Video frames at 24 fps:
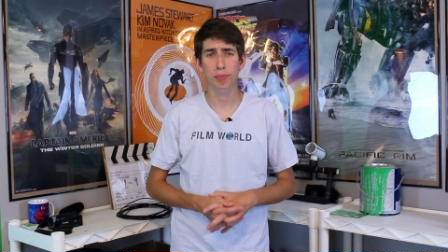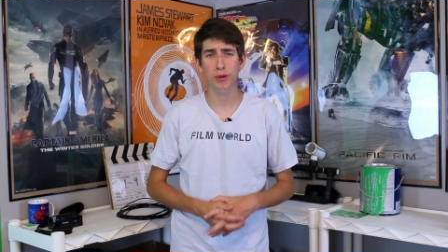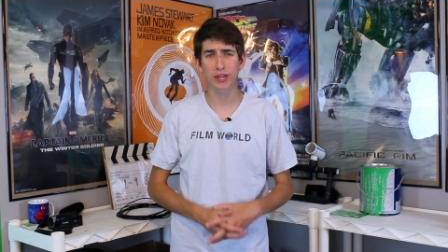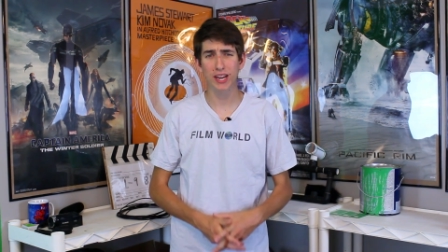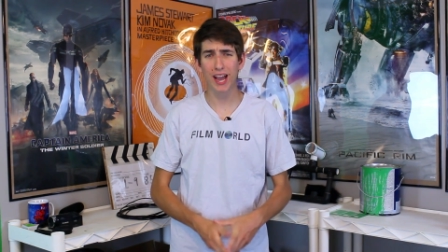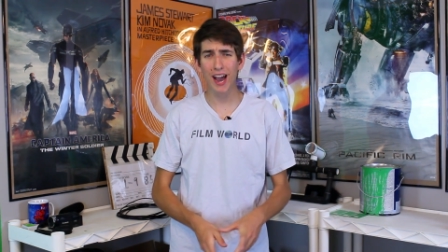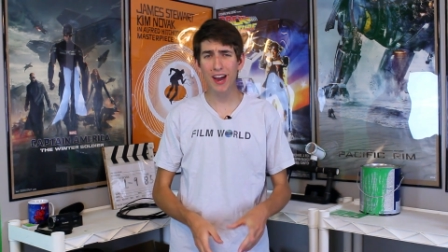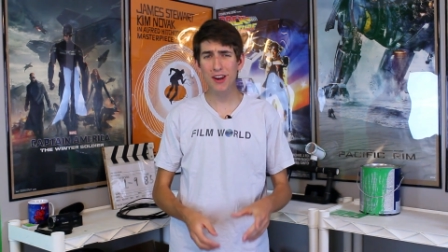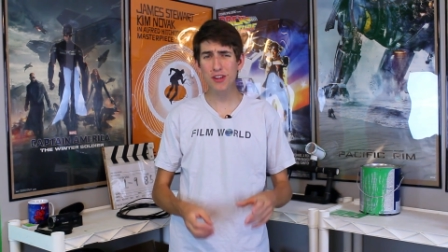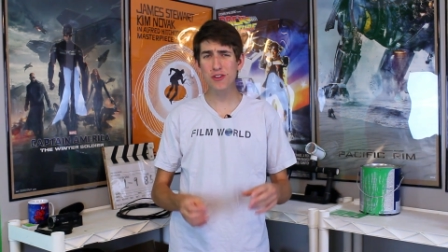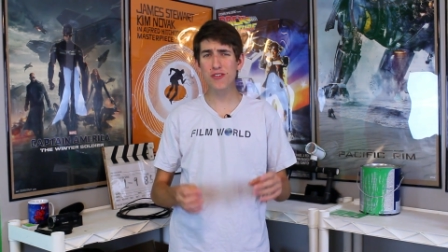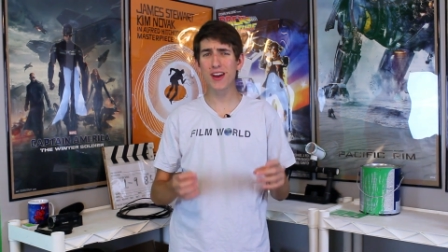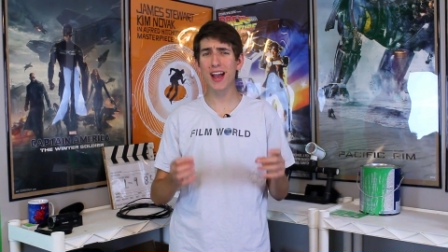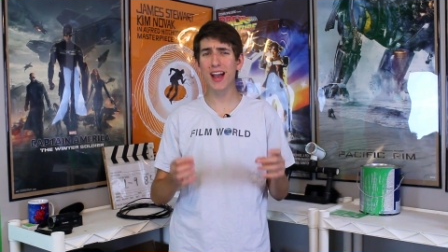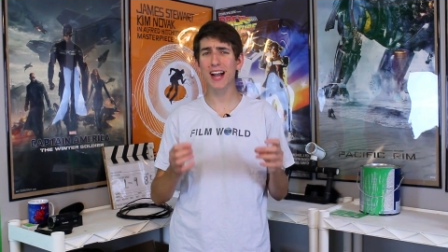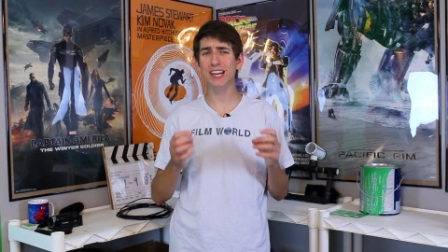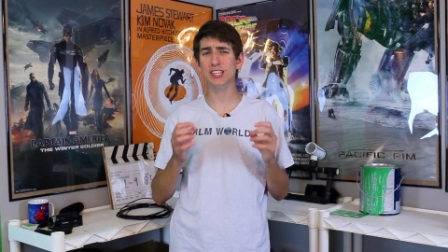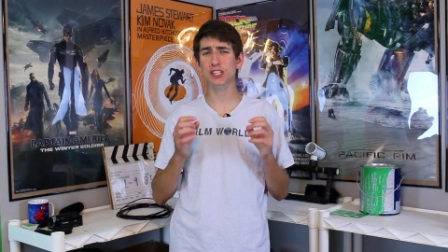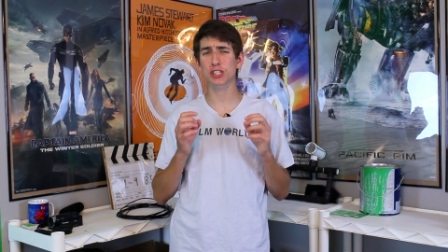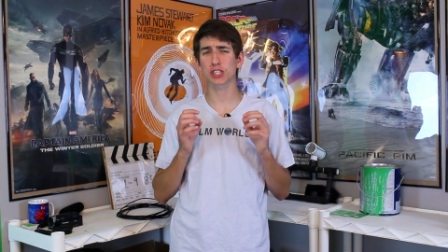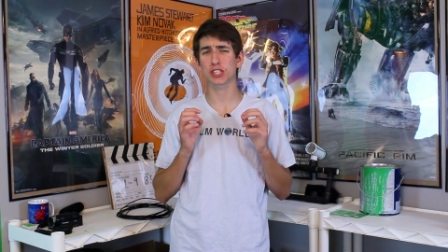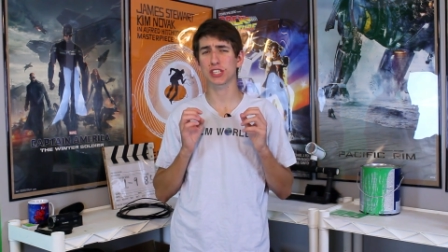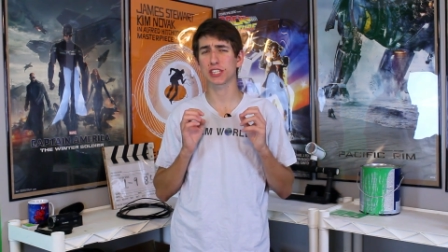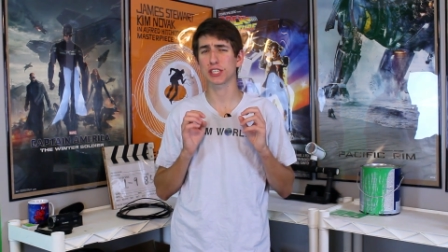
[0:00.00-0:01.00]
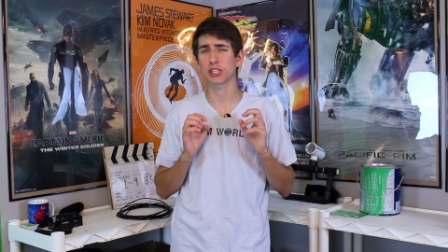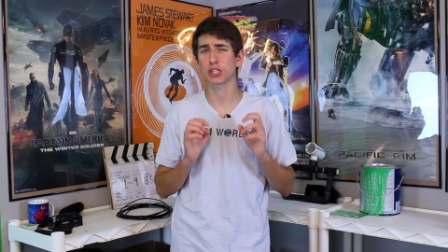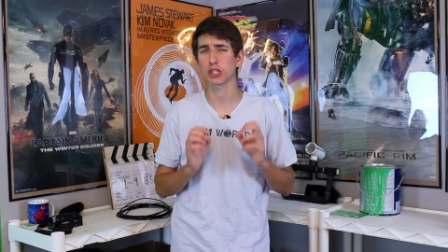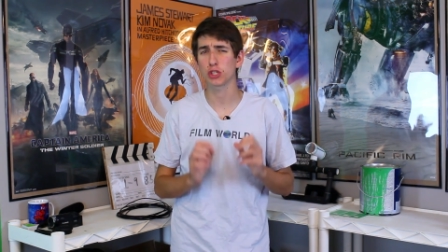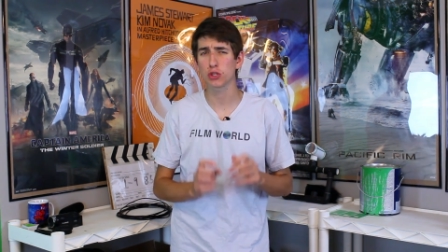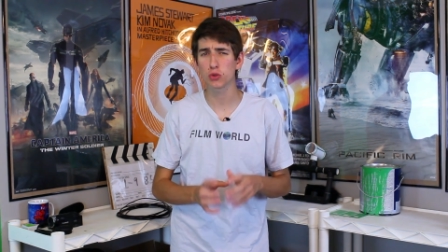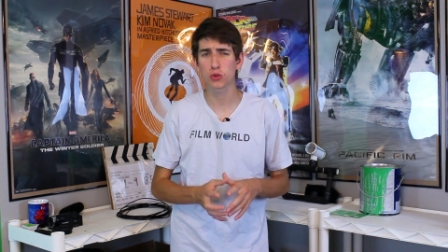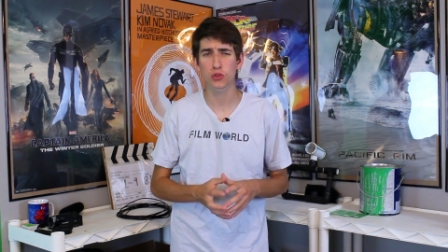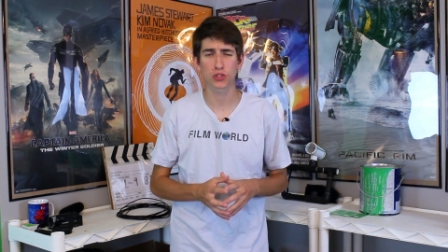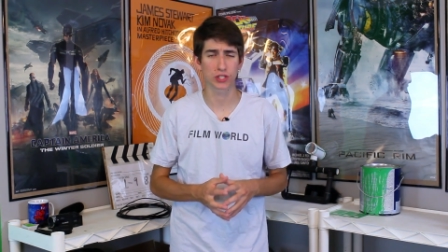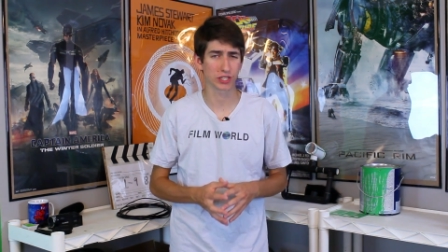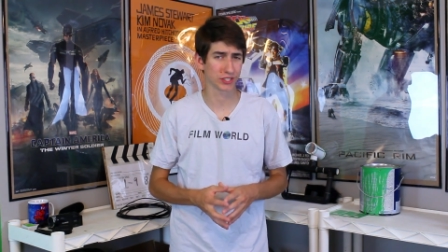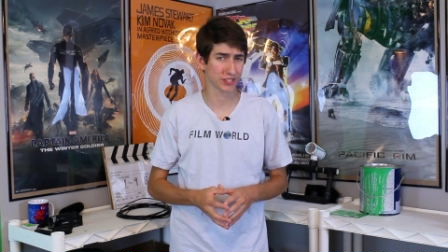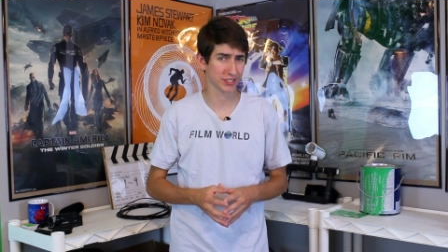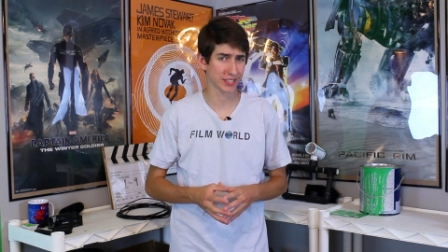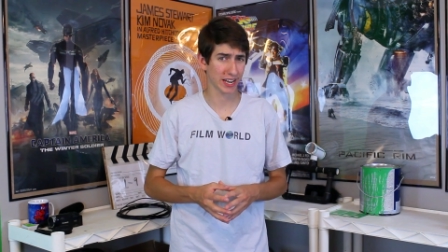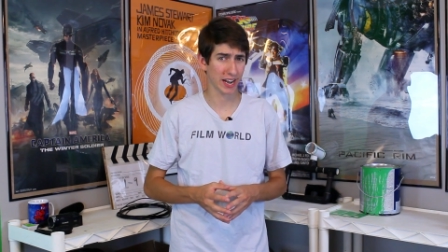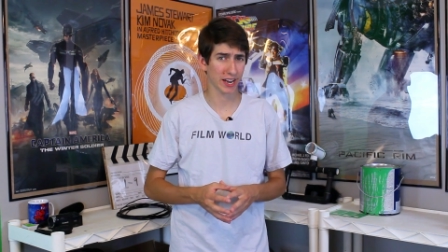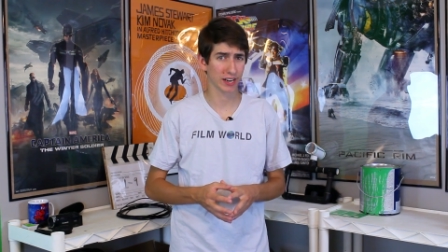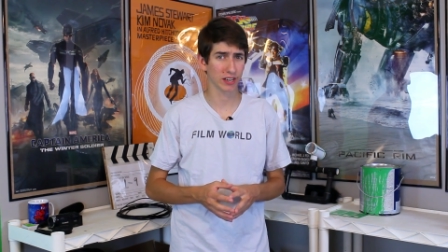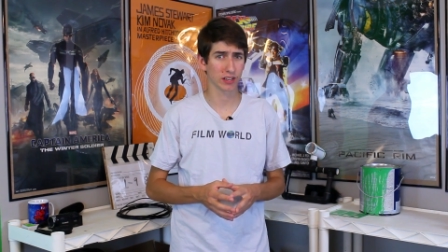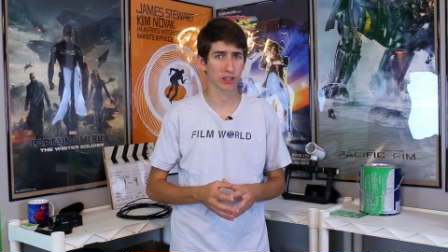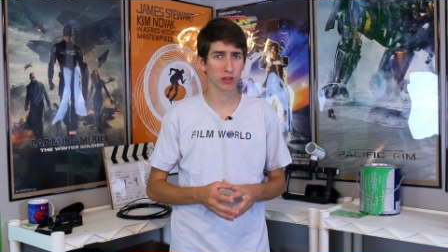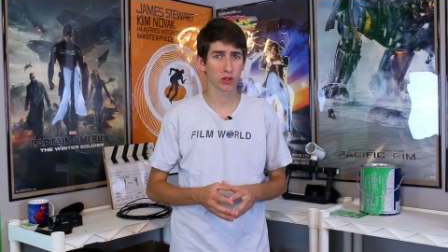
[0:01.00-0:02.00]
but how do you actually use this
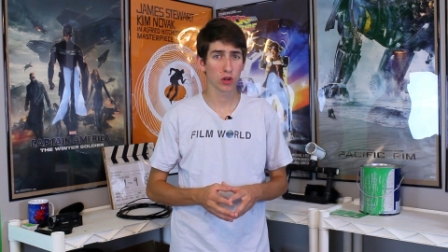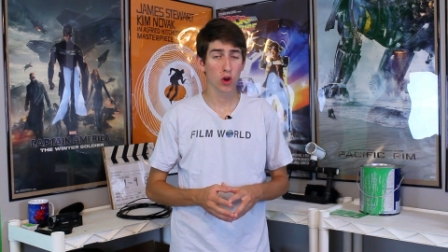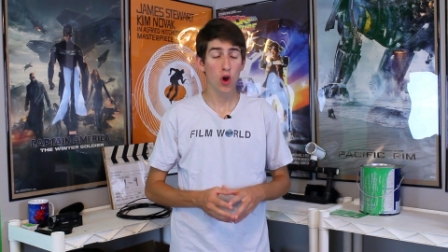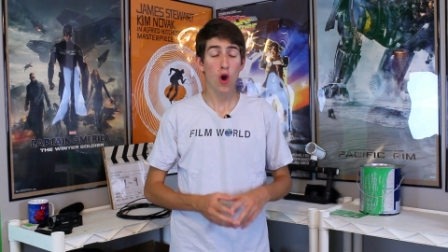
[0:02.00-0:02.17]
data?